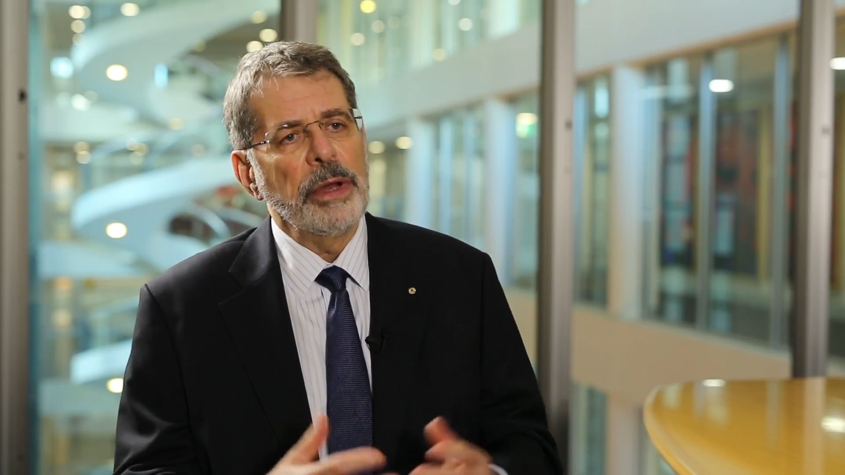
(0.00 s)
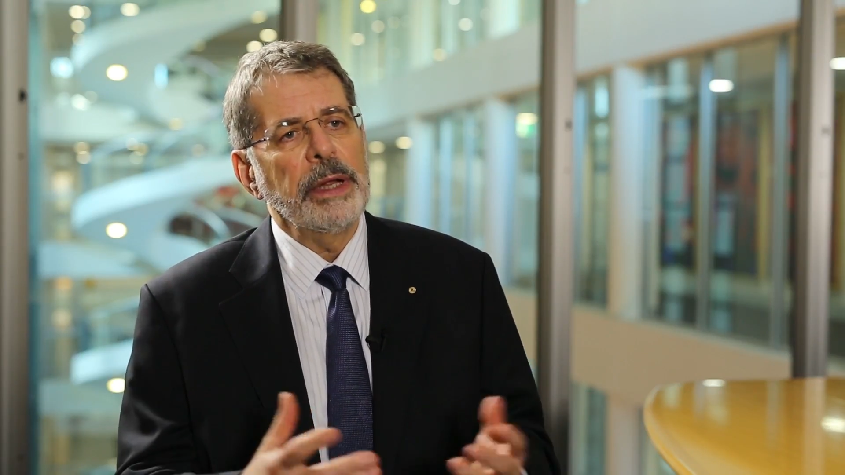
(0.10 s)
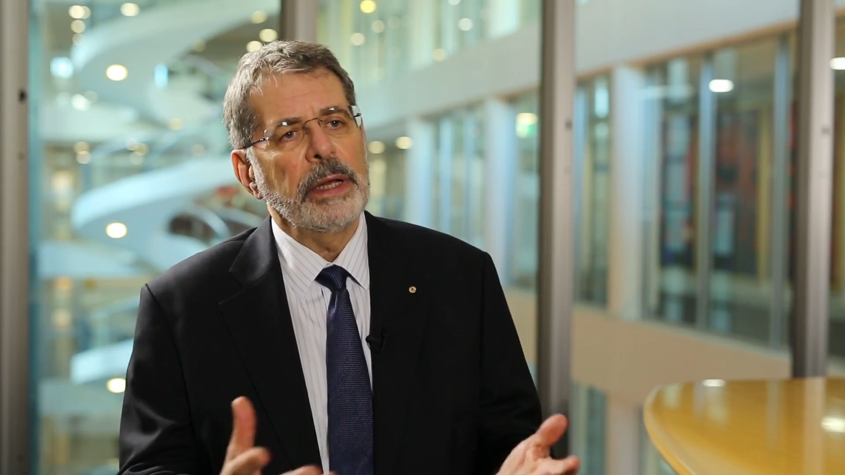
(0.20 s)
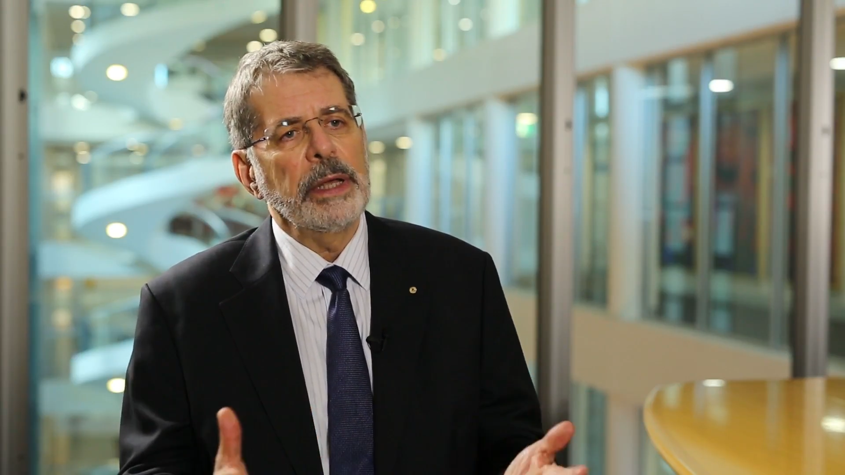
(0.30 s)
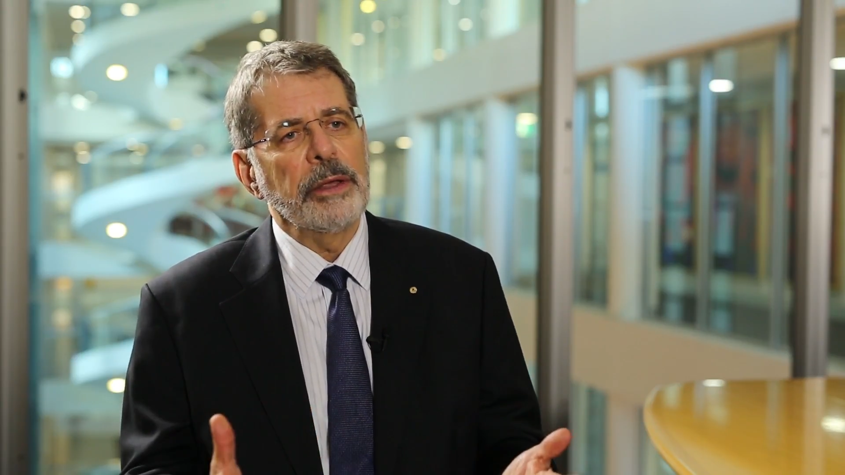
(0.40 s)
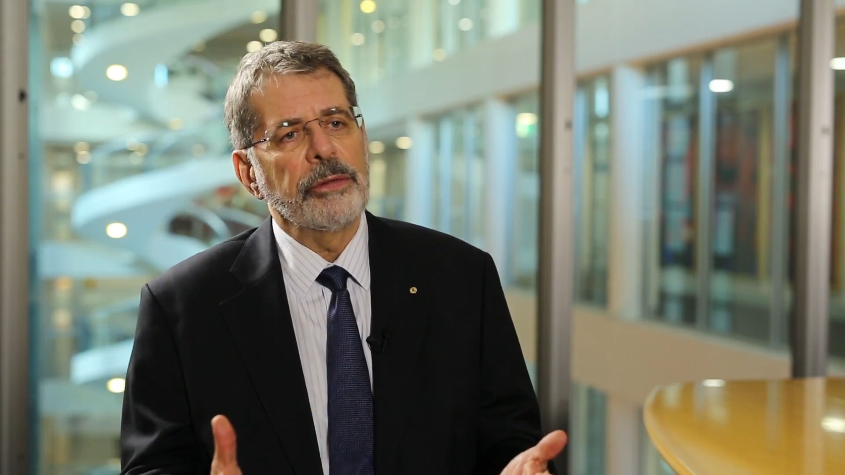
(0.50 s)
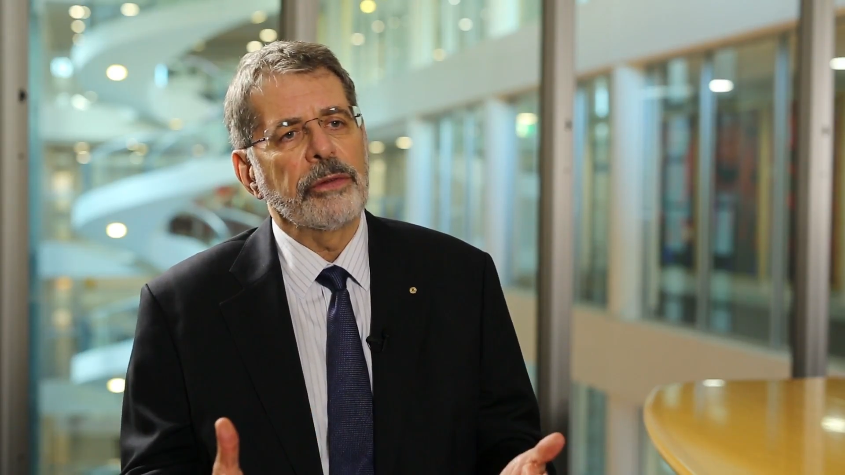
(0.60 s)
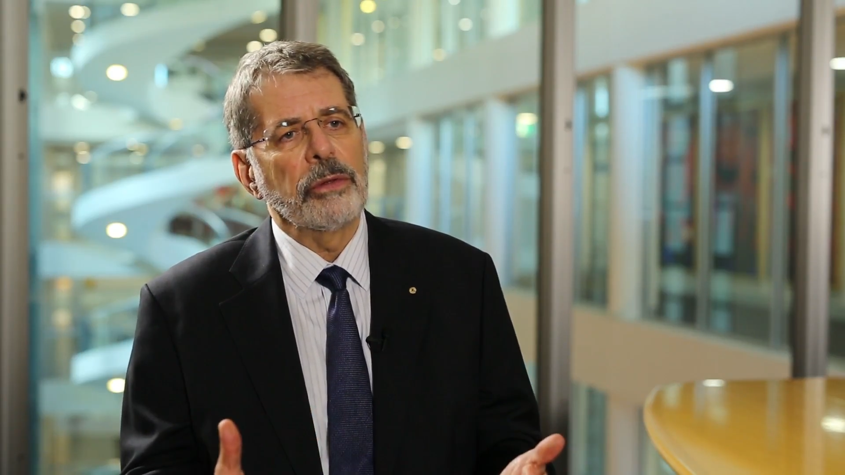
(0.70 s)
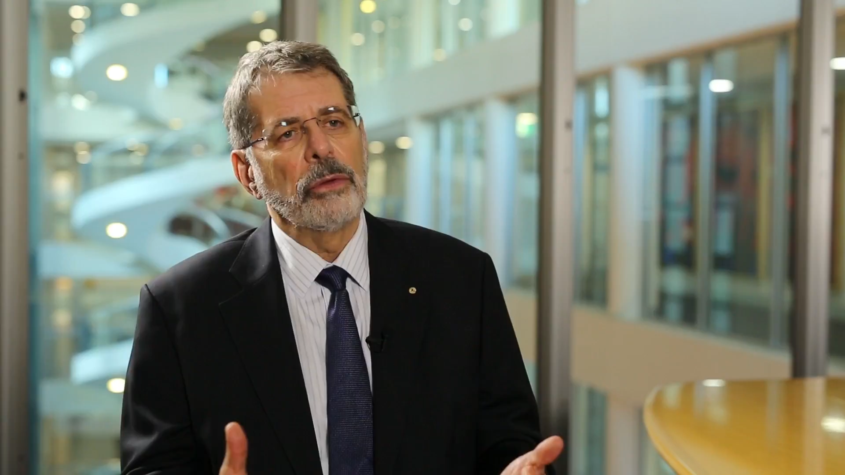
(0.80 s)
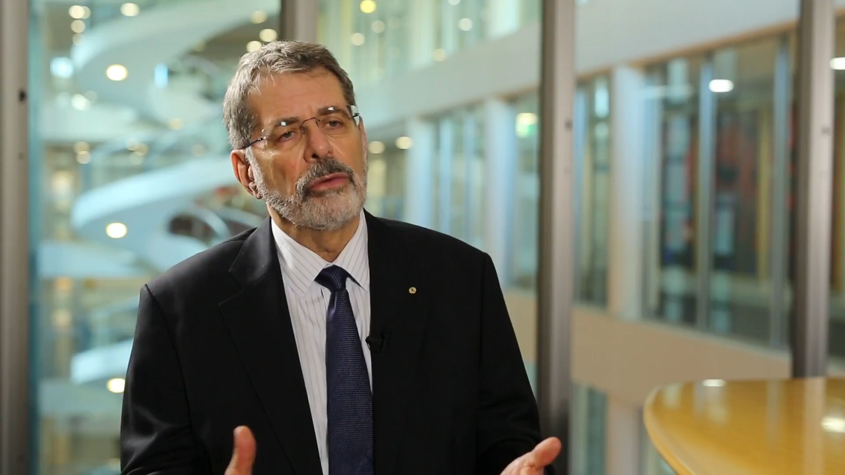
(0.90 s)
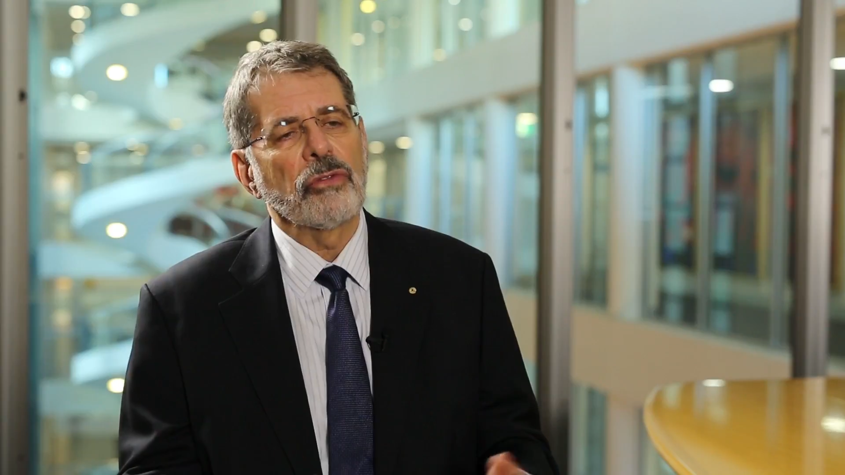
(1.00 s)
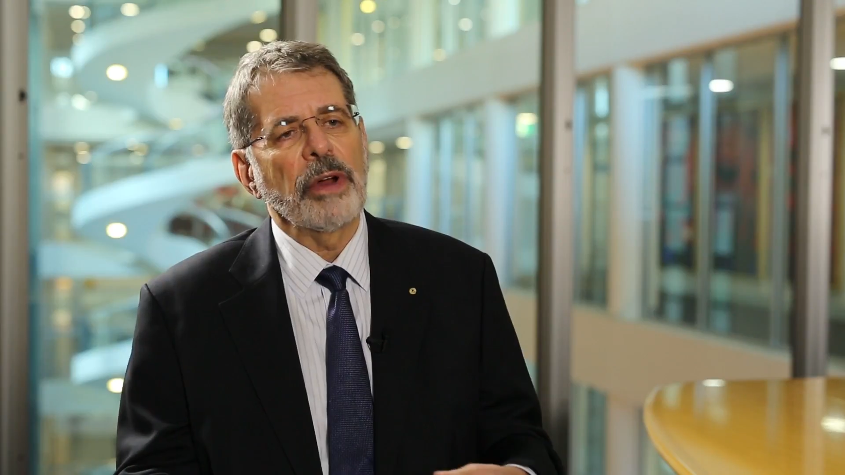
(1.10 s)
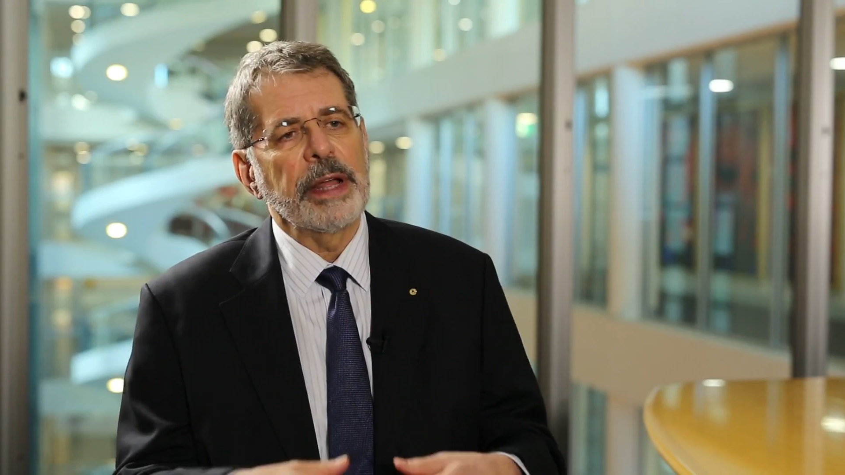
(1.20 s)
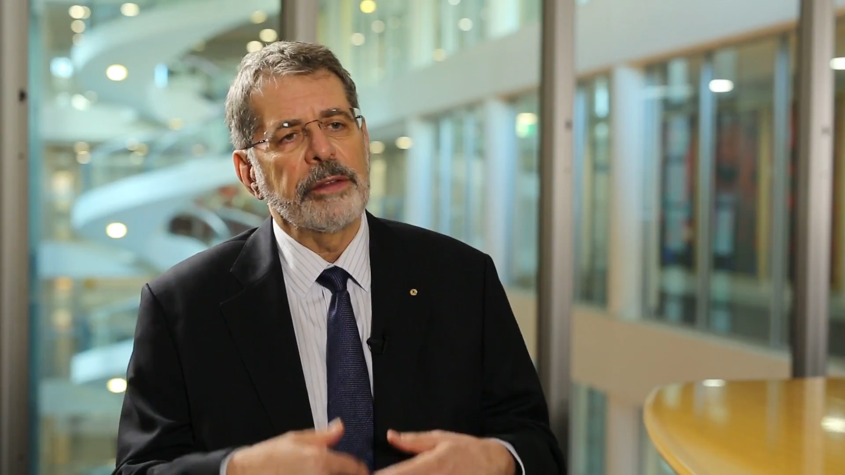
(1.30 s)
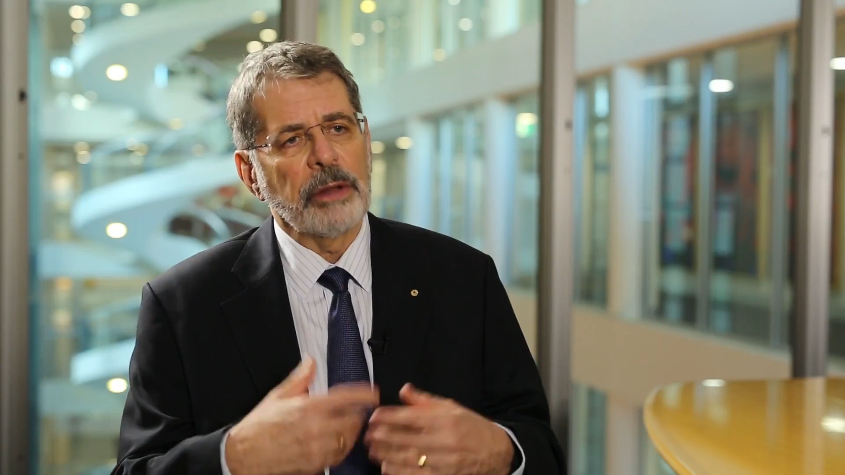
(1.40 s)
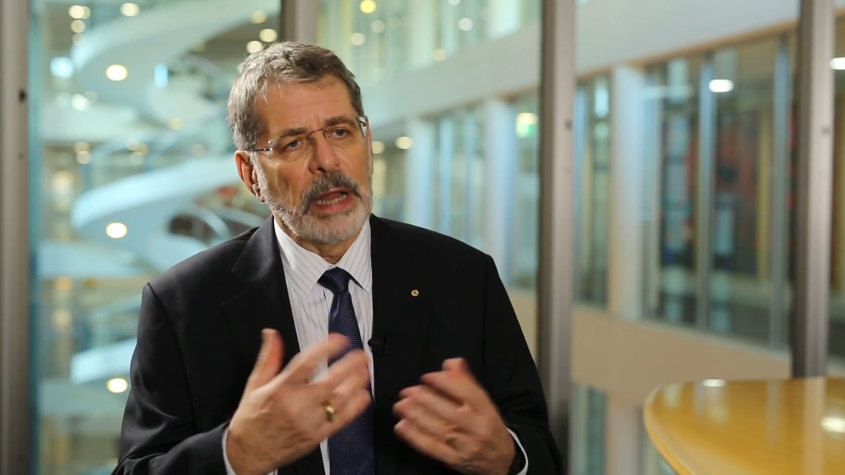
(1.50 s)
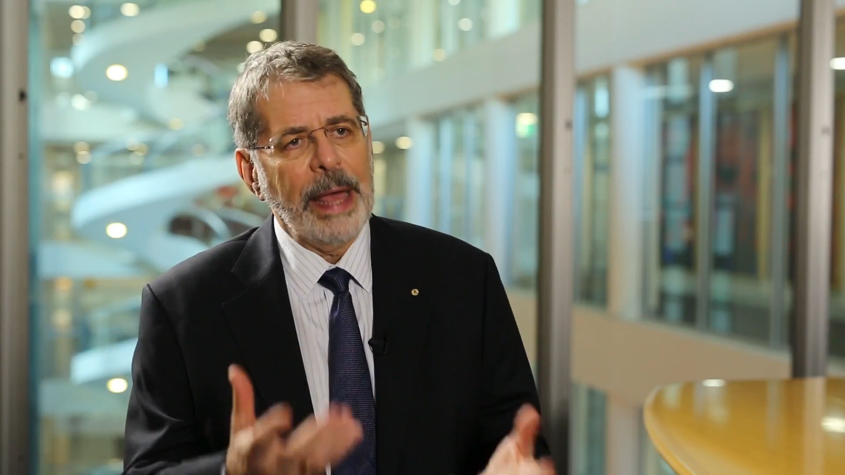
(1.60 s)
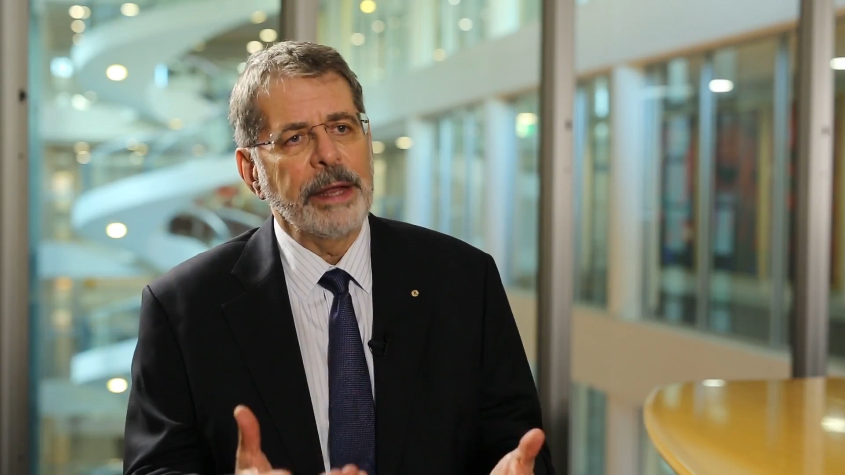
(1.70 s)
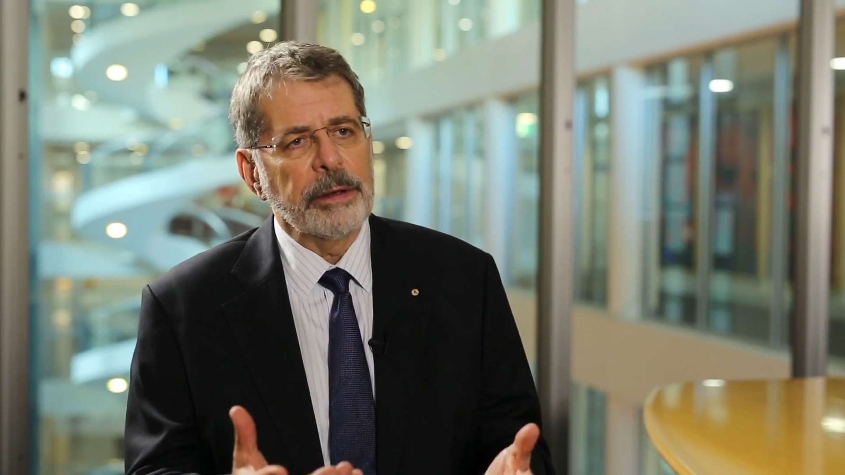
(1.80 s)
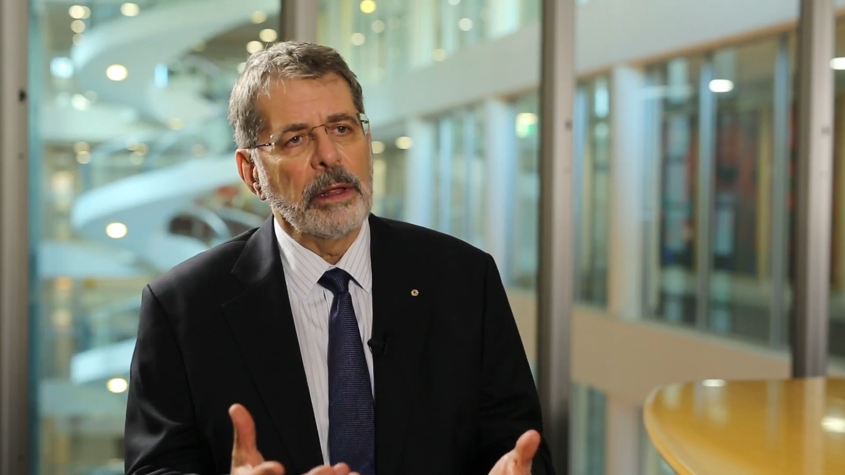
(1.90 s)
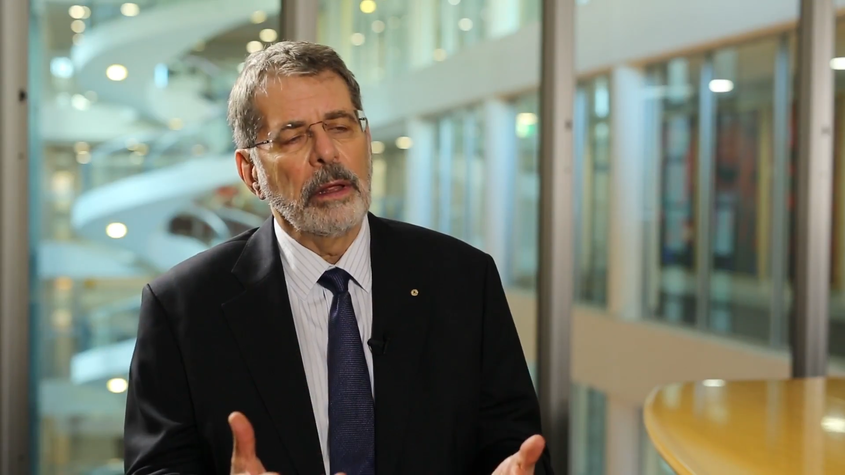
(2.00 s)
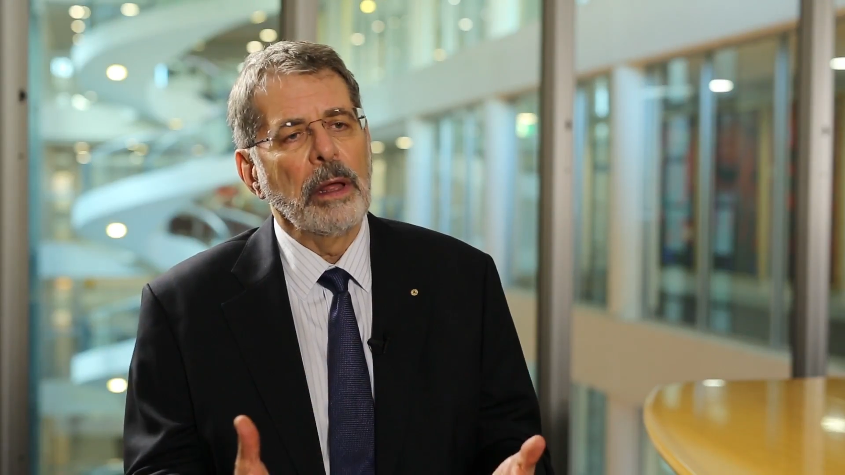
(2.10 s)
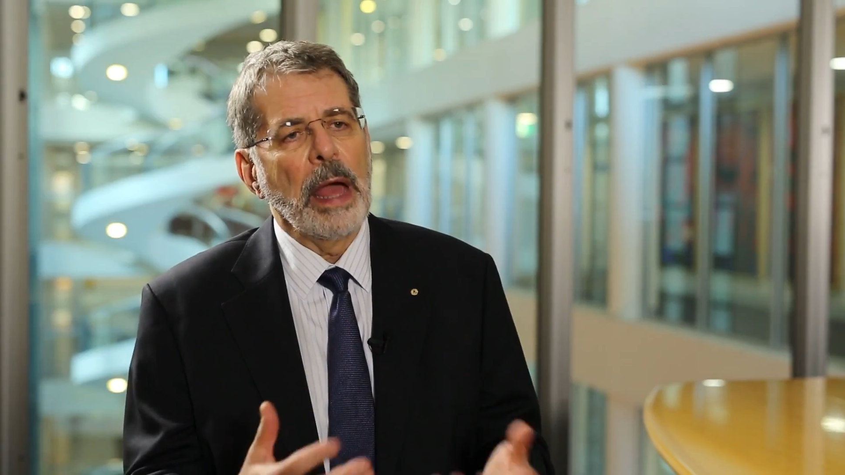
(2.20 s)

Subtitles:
really is to translate